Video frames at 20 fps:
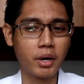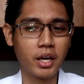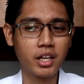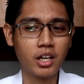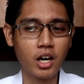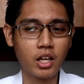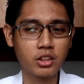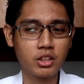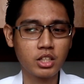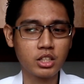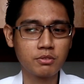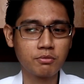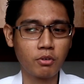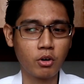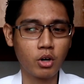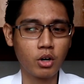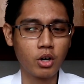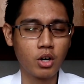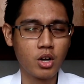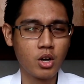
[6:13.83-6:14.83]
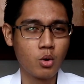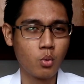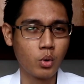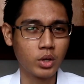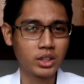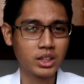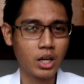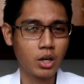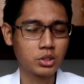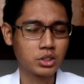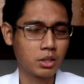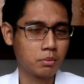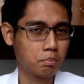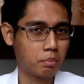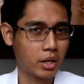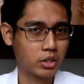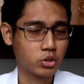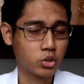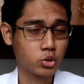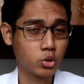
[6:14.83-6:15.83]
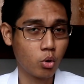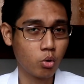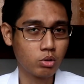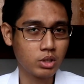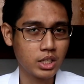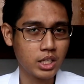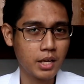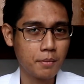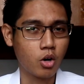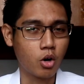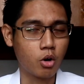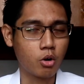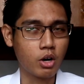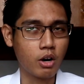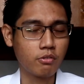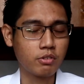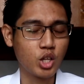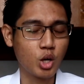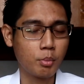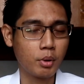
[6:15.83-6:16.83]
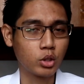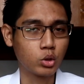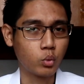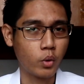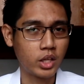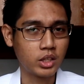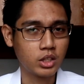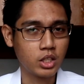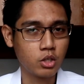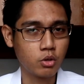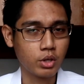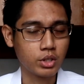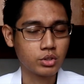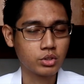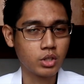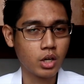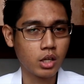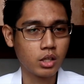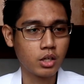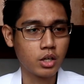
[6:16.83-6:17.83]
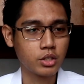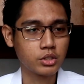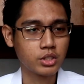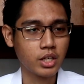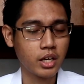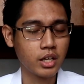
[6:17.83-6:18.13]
I got this for 1,000 pesos only, or roughly about $20 US.